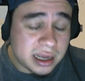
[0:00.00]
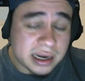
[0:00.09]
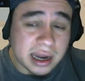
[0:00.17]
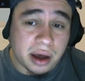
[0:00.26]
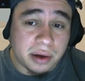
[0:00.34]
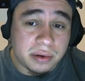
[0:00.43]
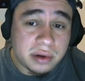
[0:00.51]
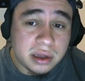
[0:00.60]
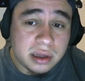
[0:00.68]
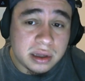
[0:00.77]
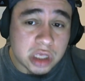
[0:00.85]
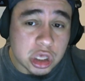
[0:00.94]
Now,
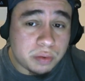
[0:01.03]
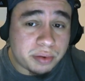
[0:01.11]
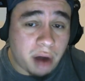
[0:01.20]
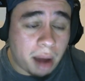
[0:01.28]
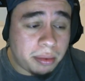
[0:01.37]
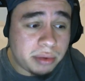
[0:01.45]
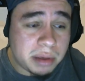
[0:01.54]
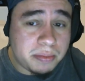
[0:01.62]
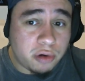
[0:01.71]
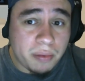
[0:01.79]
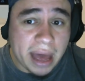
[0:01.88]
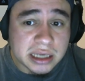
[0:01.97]
you'd probably
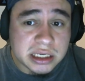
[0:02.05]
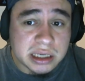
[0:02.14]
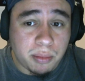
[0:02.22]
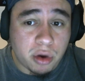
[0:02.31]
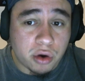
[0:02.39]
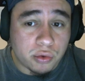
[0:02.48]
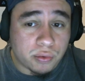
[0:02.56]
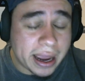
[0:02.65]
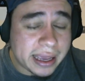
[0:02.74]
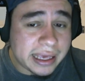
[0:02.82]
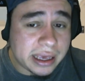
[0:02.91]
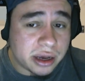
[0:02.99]
pull back somewhere
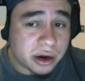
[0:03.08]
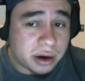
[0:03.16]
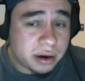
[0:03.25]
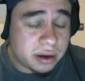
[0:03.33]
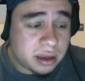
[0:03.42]
right here